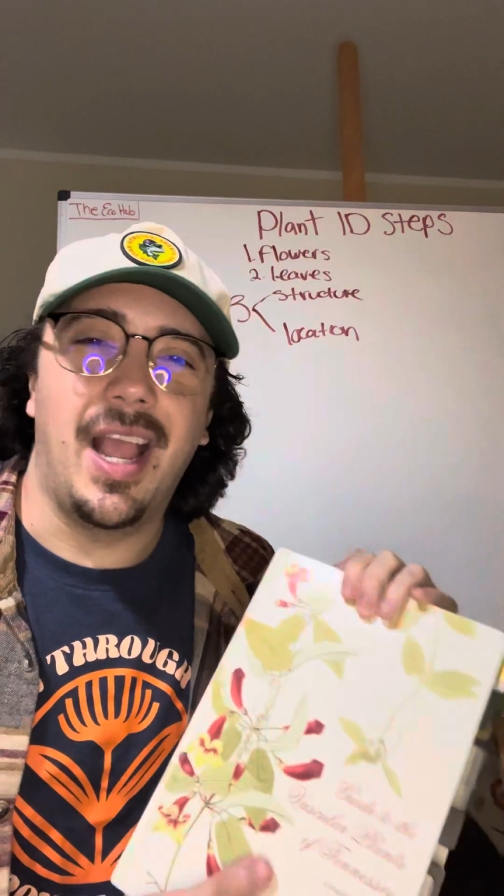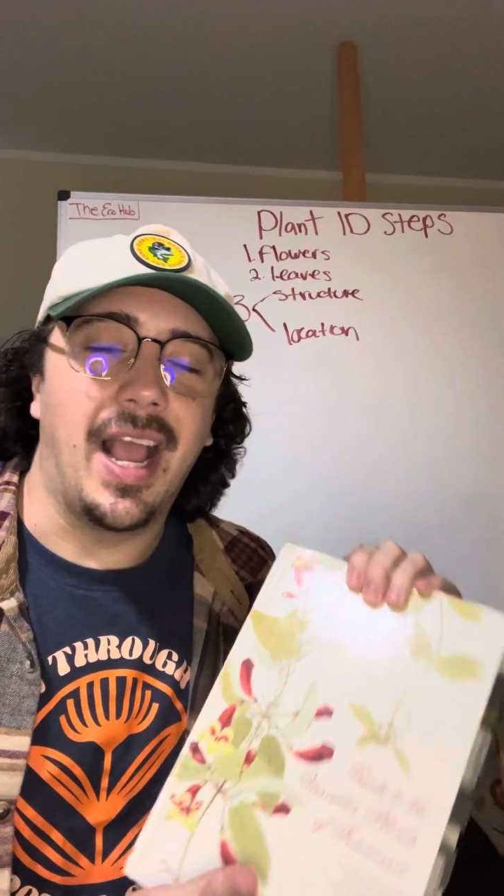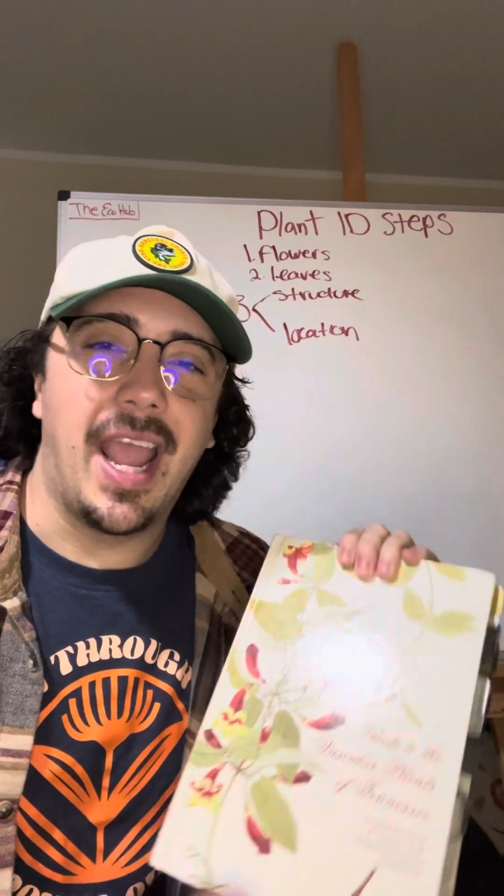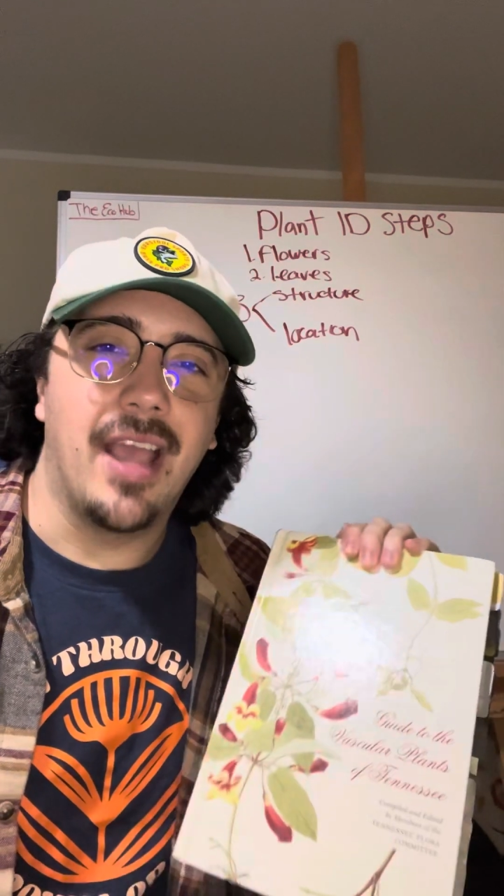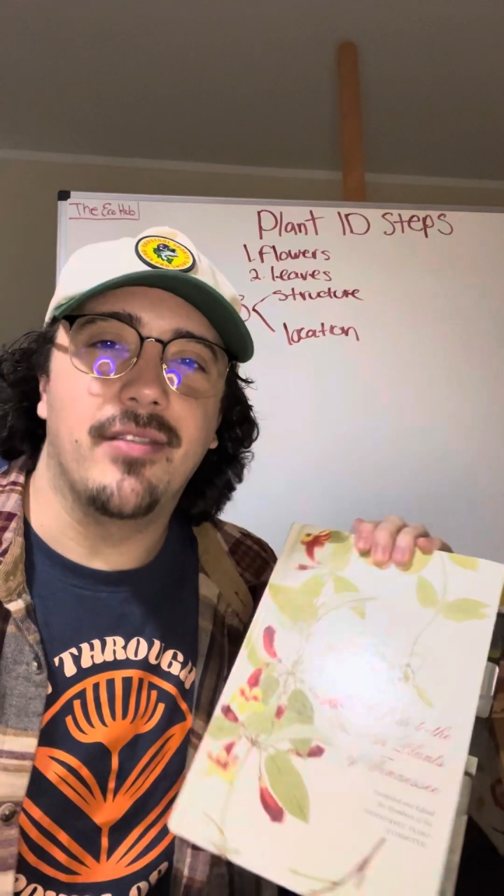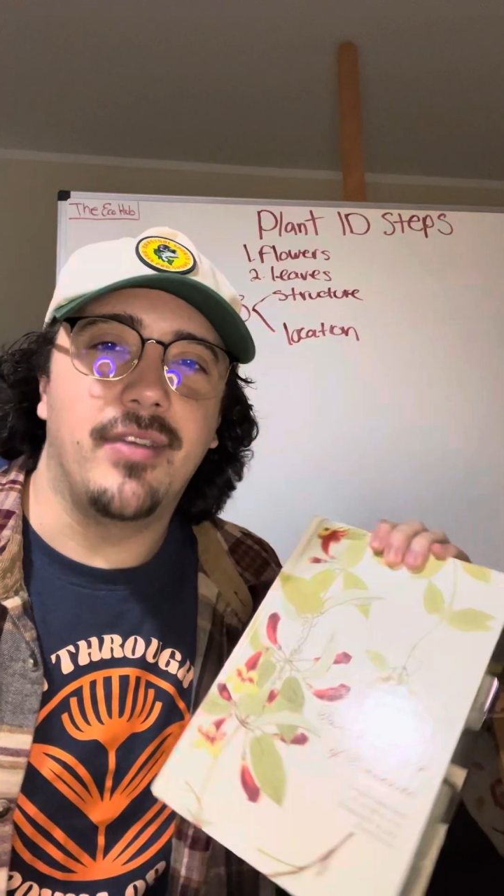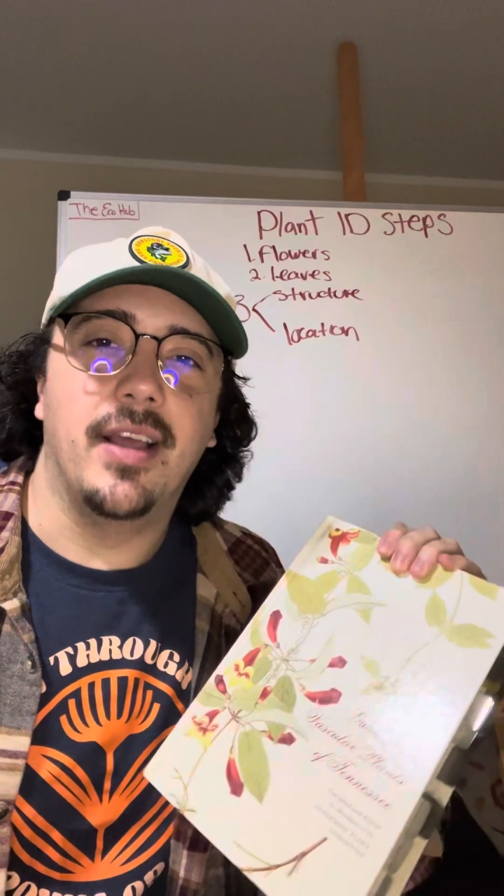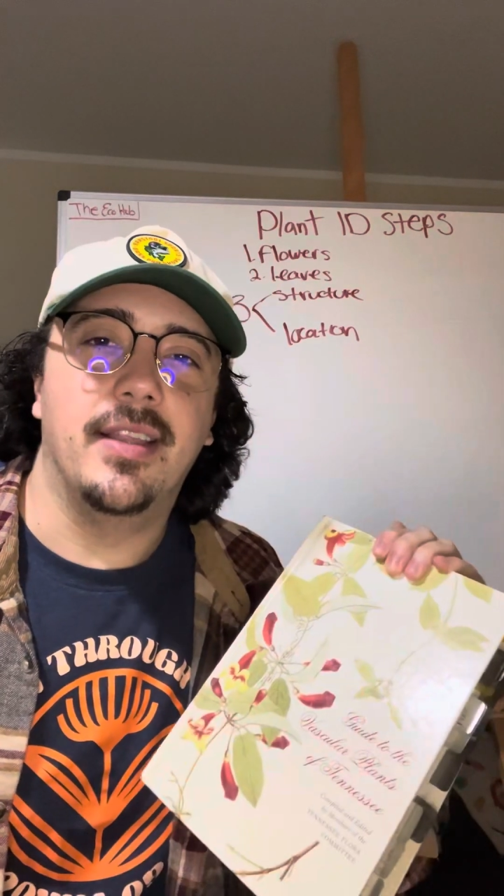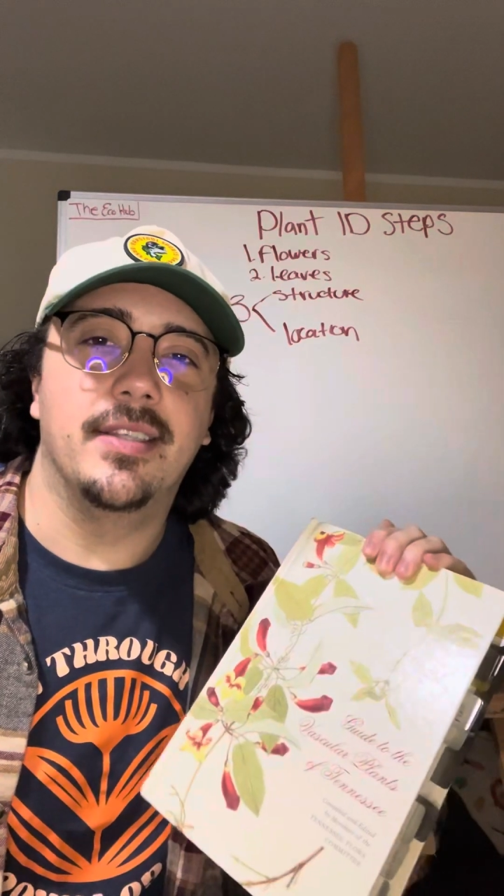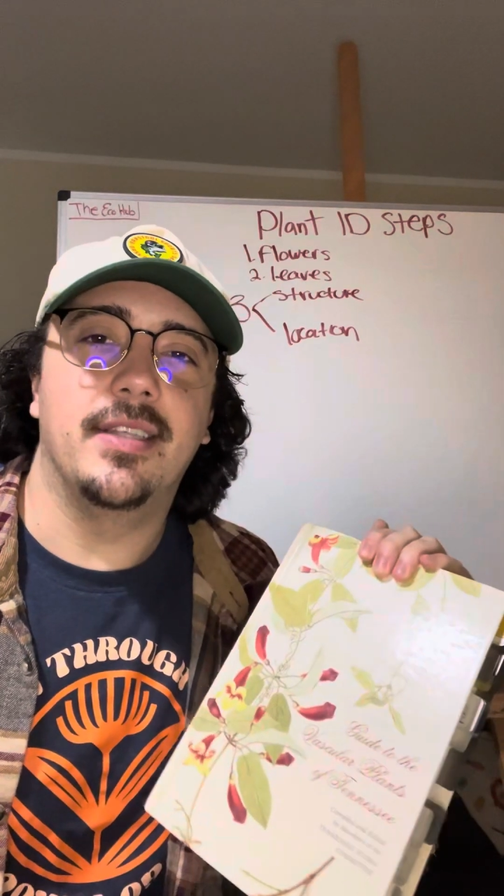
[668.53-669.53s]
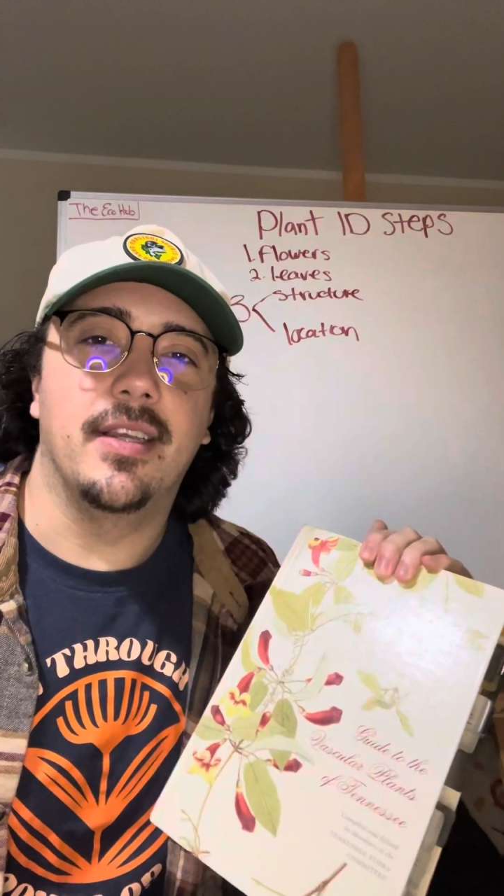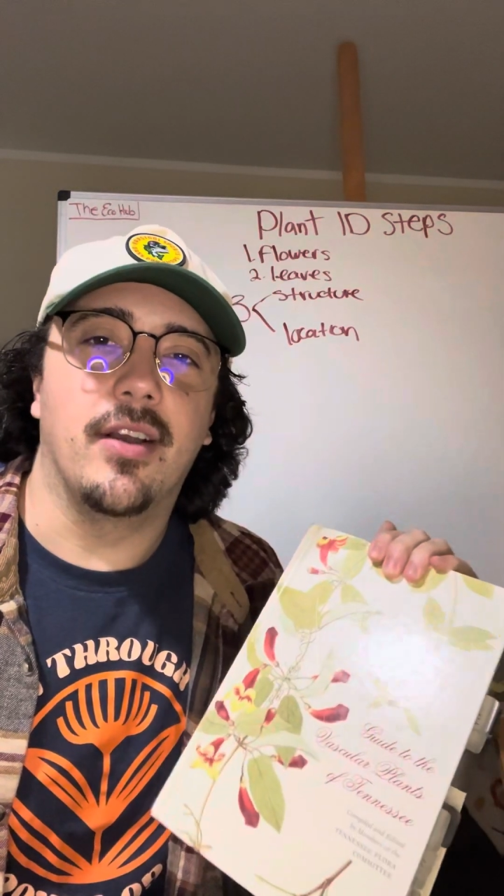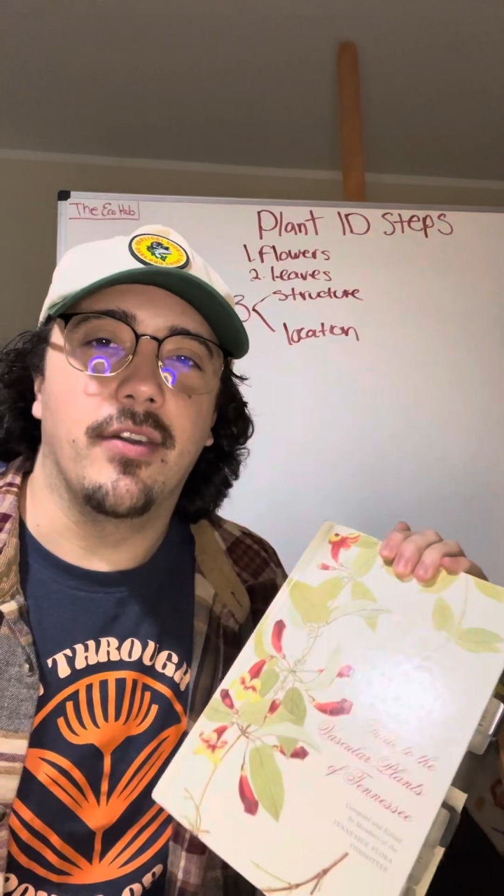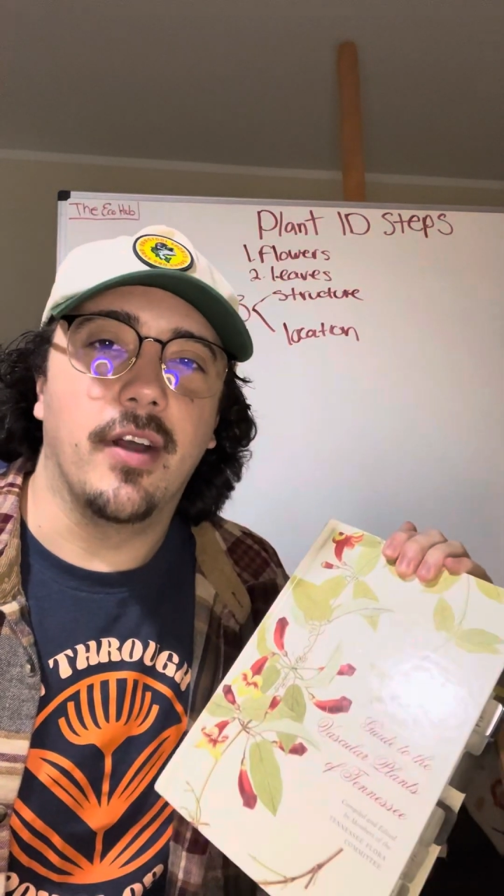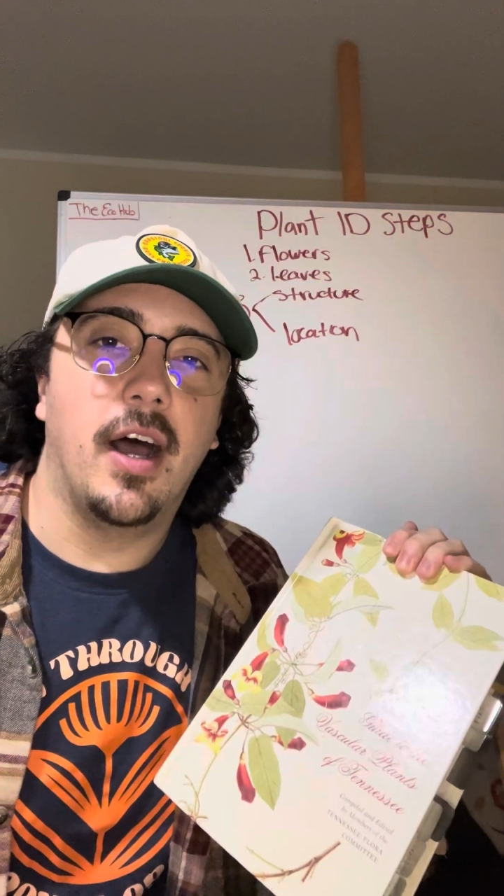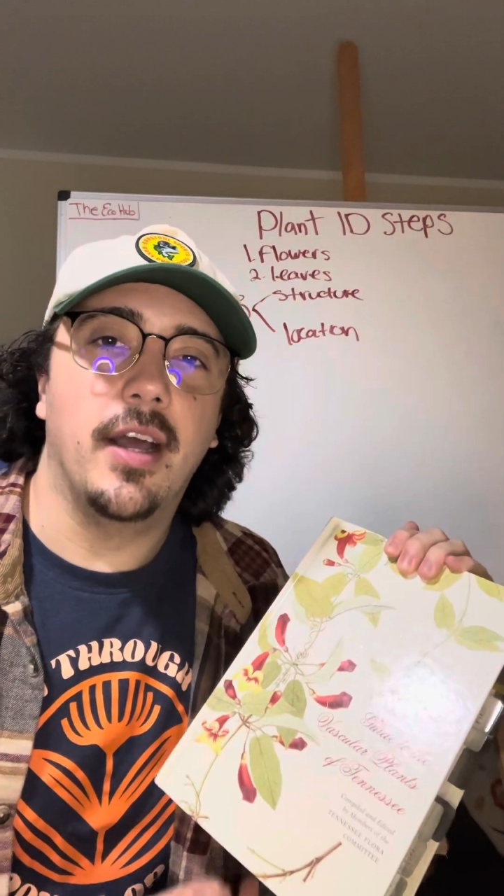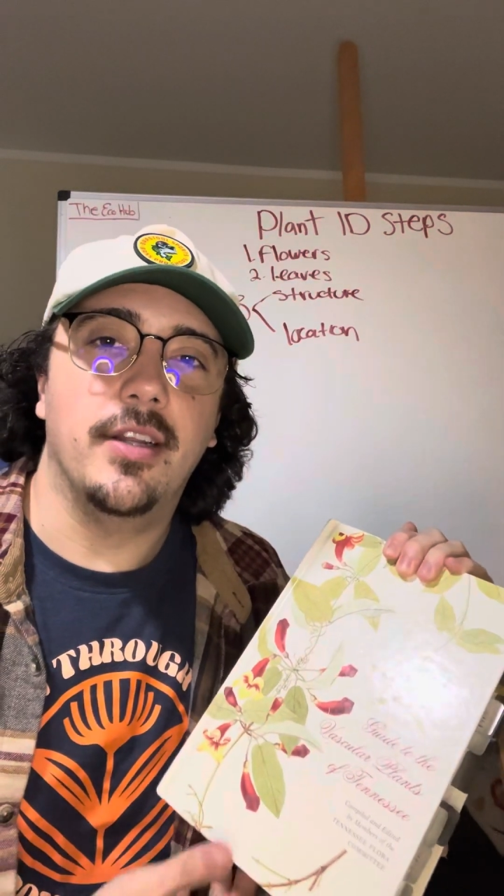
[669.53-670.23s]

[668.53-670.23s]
I can't find this thing online.